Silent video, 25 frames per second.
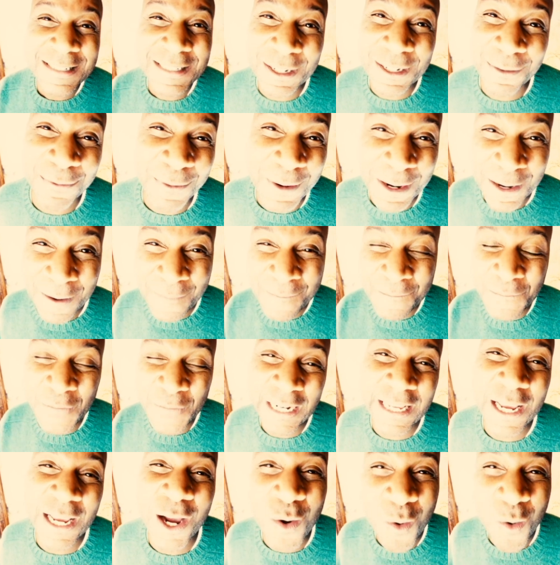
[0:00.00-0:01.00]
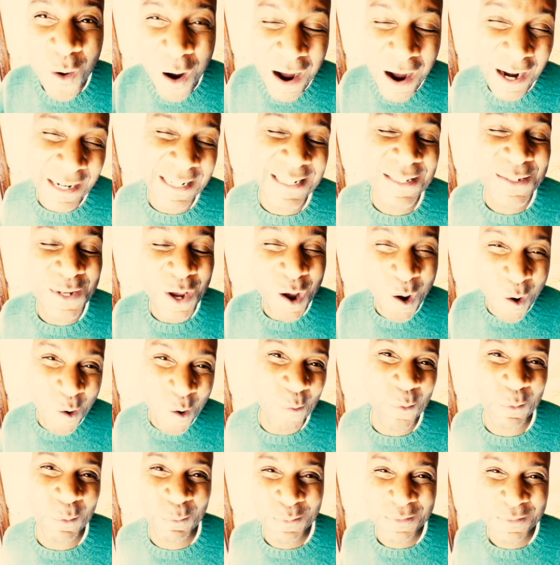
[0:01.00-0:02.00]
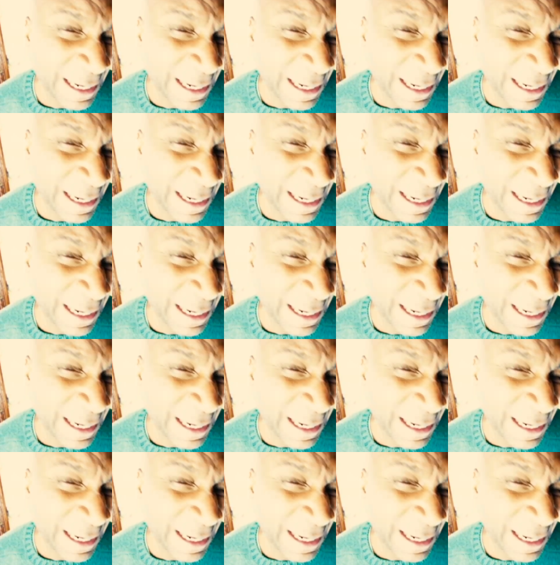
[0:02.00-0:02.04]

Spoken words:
different video on its own.